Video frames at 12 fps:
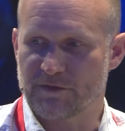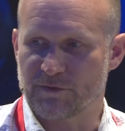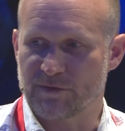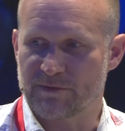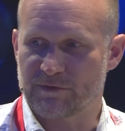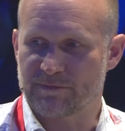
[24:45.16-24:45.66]

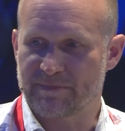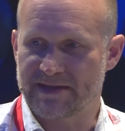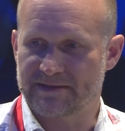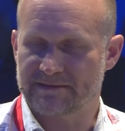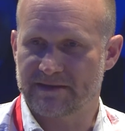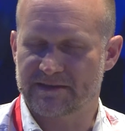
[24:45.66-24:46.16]
we would
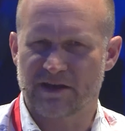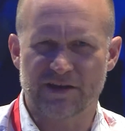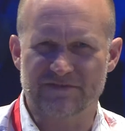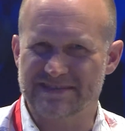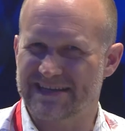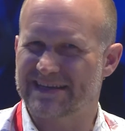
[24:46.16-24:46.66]
be kind
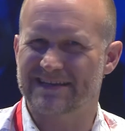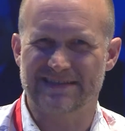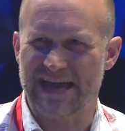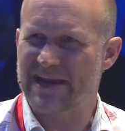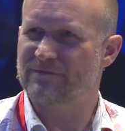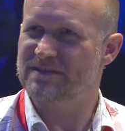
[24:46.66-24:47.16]
of seeing it as an
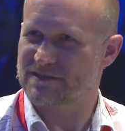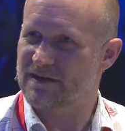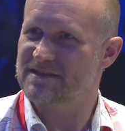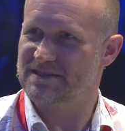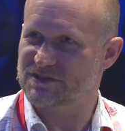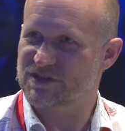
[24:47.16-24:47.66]

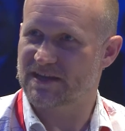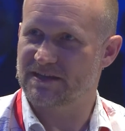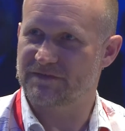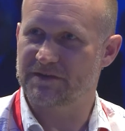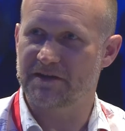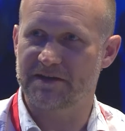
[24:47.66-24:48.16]
advertising channel,
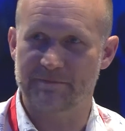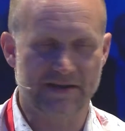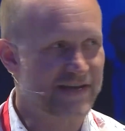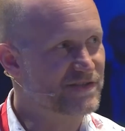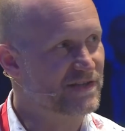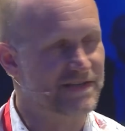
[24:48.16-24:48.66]
if you like, but
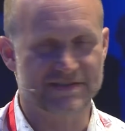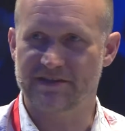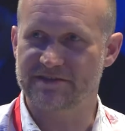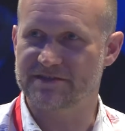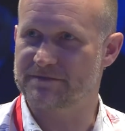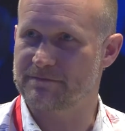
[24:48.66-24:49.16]
actually it's
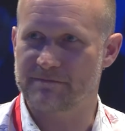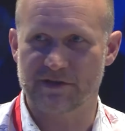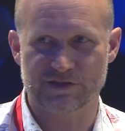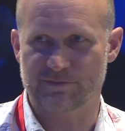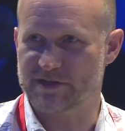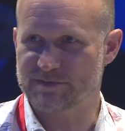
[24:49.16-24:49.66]
turned into
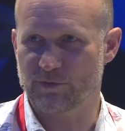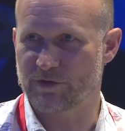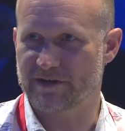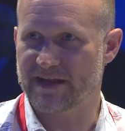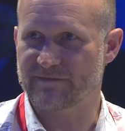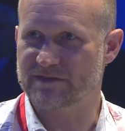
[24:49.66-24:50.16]
much, much more
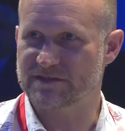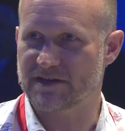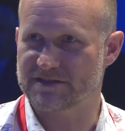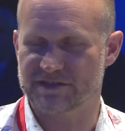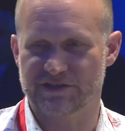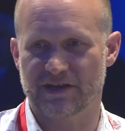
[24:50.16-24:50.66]
than an
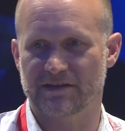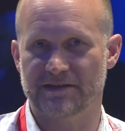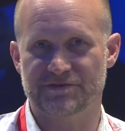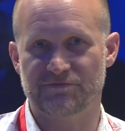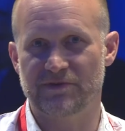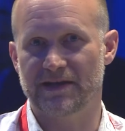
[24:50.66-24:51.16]
advertising channel.
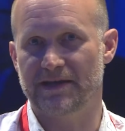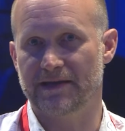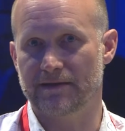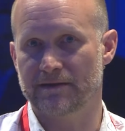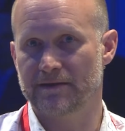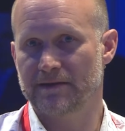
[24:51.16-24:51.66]
It's really
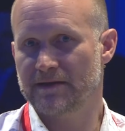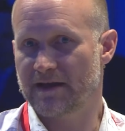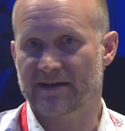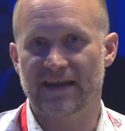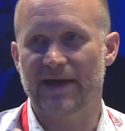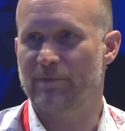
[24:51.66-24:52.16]
a
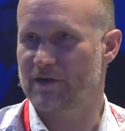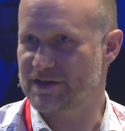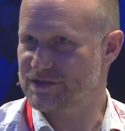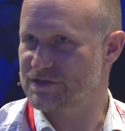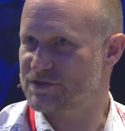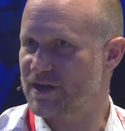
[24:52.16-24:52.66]

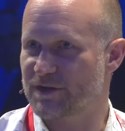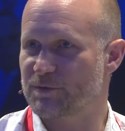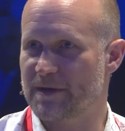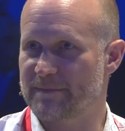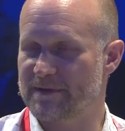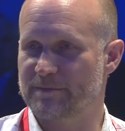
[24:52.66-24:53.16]
collaboration channel
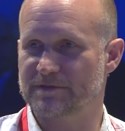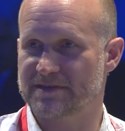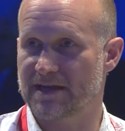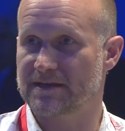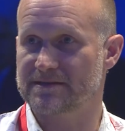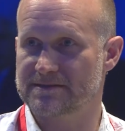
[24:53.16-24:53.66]
where people
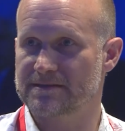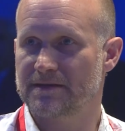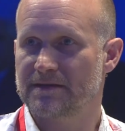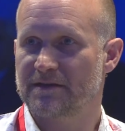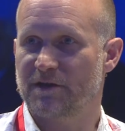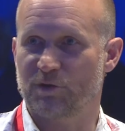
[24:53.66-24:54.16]
tell us
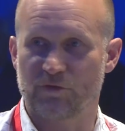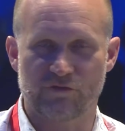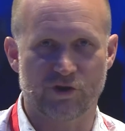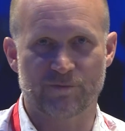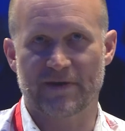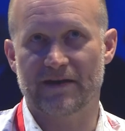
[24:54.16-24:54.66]
an awful
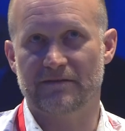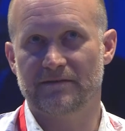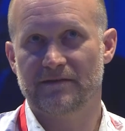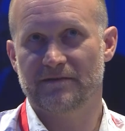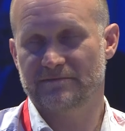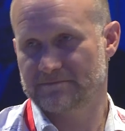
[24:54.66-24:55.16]
lot about
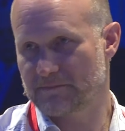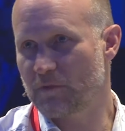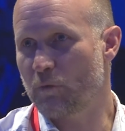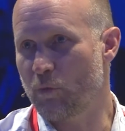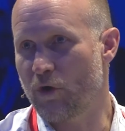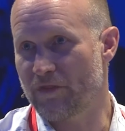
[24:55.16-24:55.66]

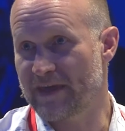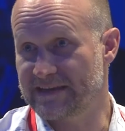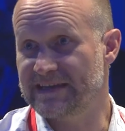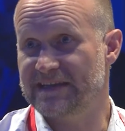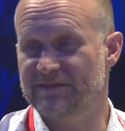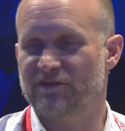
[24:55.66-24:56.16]
what they
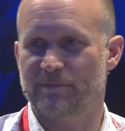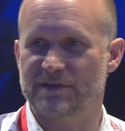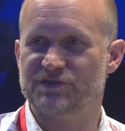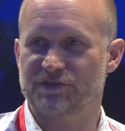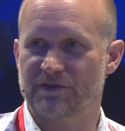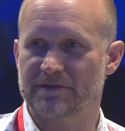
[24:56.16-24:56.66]
need from
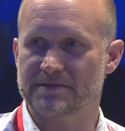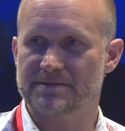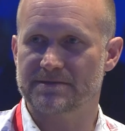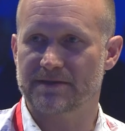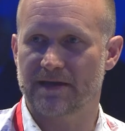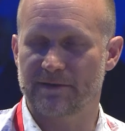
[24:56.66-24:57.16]

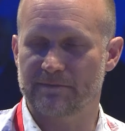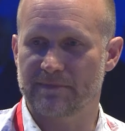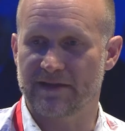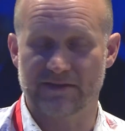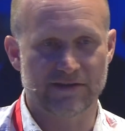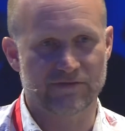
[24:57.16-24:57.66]
insurance,
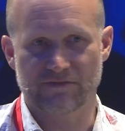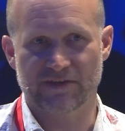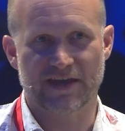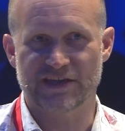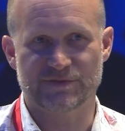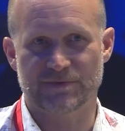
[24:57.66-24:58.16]
and the level of
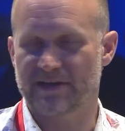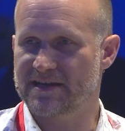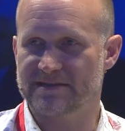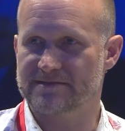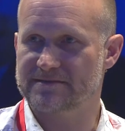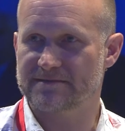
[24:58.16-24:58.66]
engagement
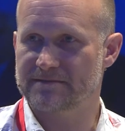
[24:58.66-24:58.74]
has